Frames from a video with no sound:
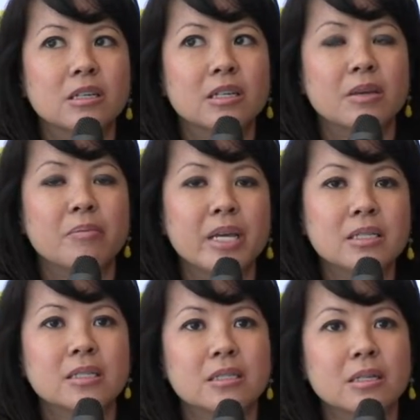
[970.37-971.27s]
it
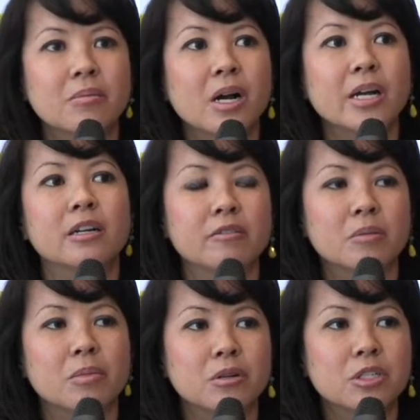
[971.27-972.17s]
makes some kind of
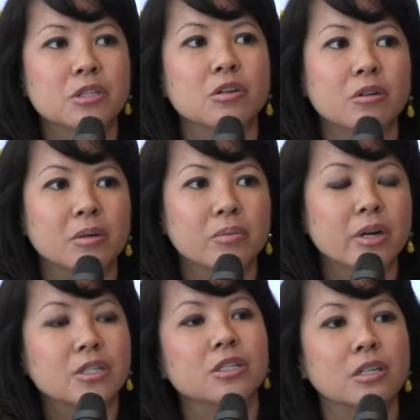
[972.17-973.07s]
emotional
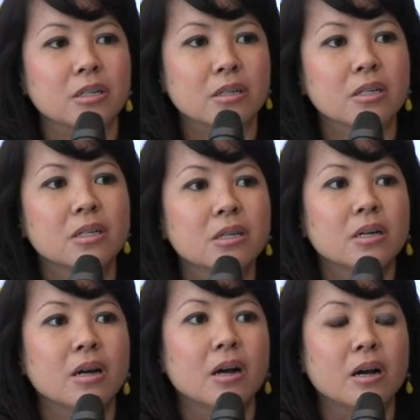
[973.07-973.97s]
impression.
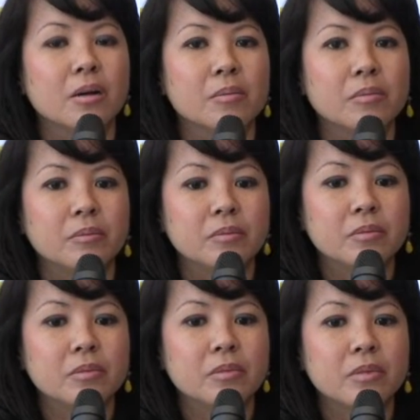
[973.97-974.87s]

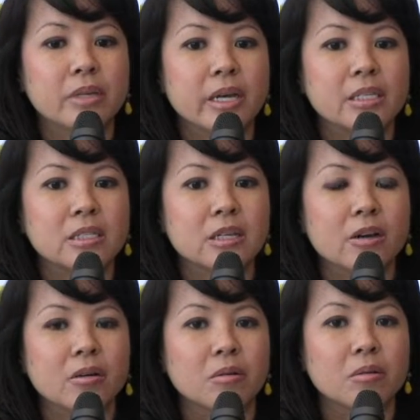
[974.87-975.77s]
And
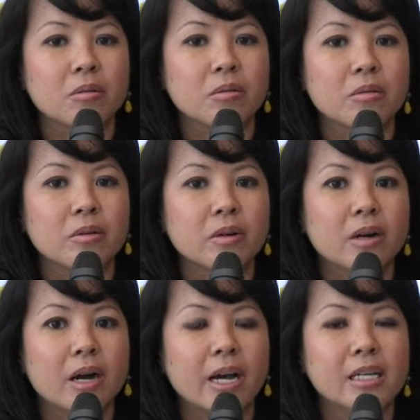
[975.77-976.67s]
so
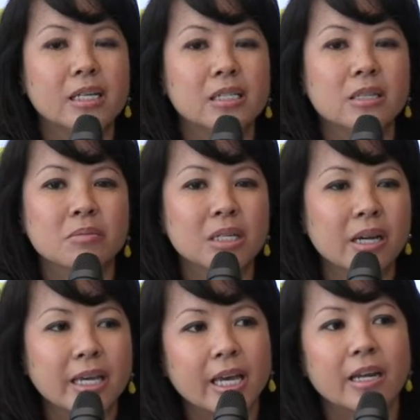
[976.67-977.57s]
it's something
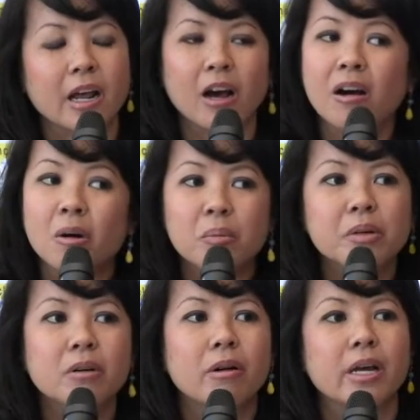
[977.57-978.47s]
I can't
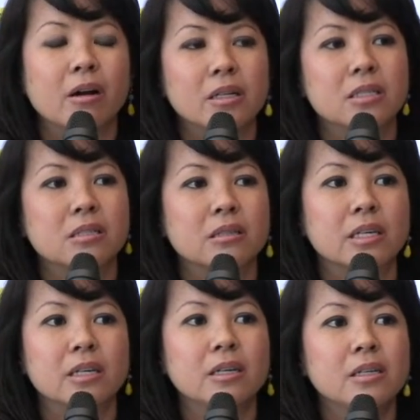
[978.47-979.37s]
help, quite honestly.